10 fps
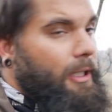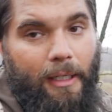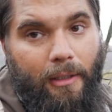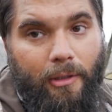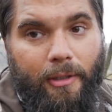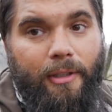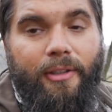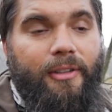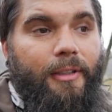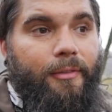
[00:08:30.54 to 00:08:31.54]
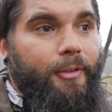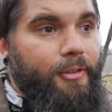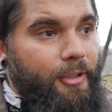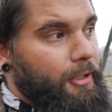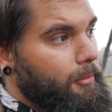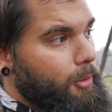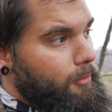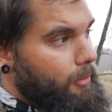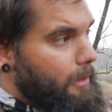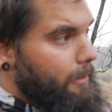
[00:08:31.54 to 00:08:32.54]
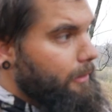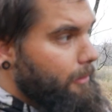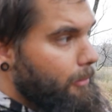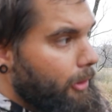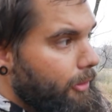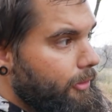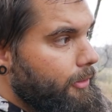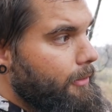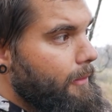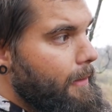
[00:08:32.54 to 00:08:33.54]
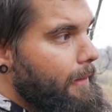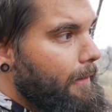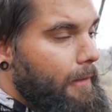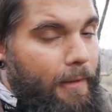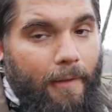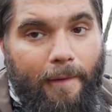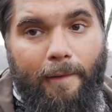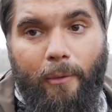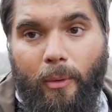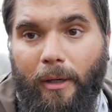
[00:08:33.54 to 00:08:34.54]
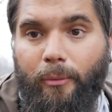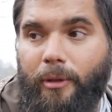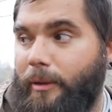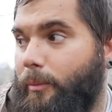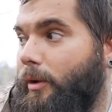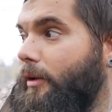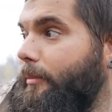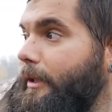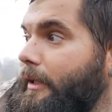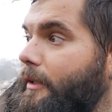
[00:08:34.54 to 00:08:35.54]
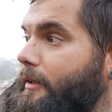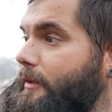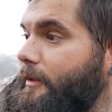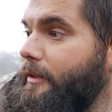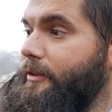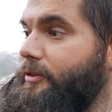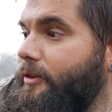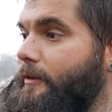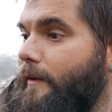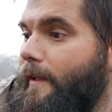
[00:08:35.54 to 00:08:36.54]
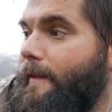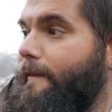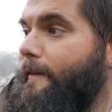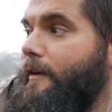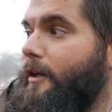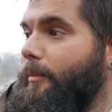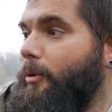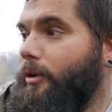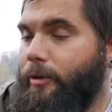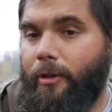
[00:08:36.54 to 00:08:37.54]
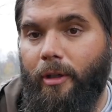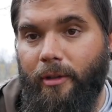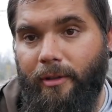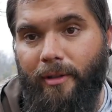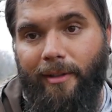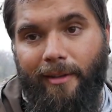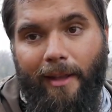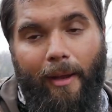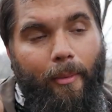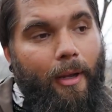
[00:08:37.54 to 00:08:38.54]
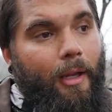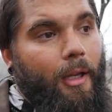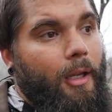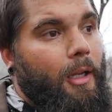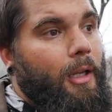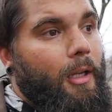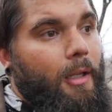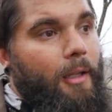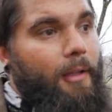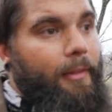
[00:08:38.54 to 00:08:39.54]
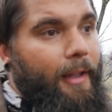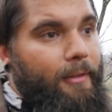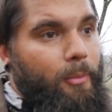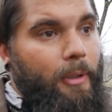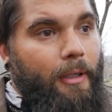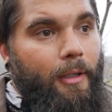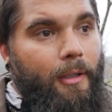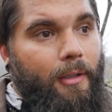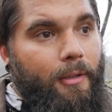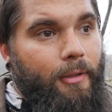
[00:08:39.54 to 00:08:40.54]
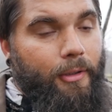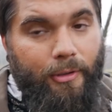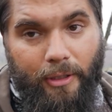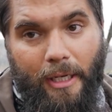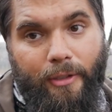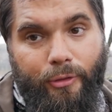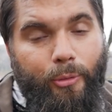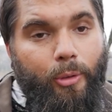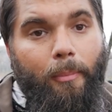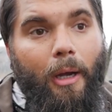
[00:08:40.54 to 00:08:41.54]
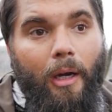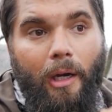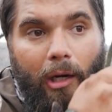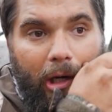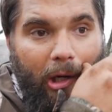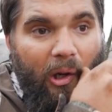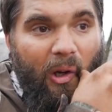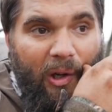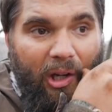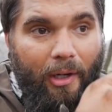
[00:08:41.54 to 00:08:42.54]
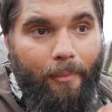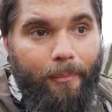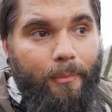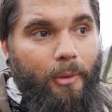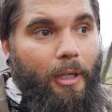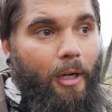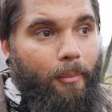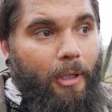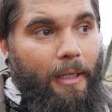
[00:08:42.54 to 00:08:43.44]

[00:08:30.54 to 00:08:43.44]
kind of looking to see if there's deer moving around in the marsh. Where I really want to be is couple hundred yards that way. That's where there's a nice shooter buck. Um, got him on